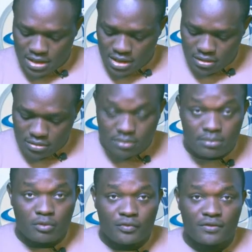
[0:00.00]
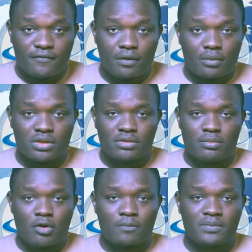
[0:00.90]
And now moving forward,
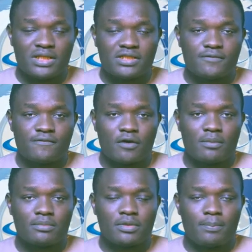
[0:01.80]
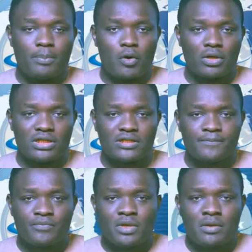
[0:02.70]
more updates from
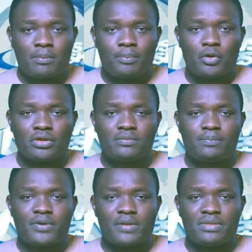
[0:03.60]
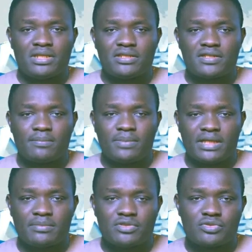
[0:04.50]
Poland. Poland Prime Minister
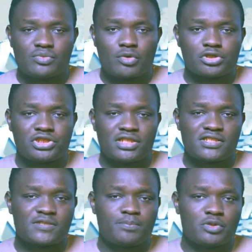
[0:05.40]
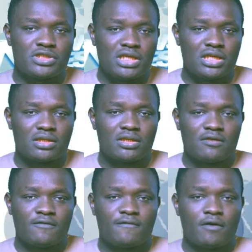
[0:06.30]
blames Russia's Putin
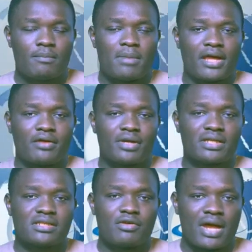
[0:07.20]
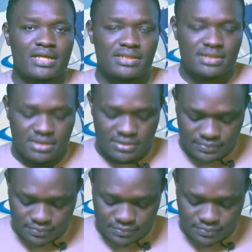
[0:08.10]
for migrant crisis.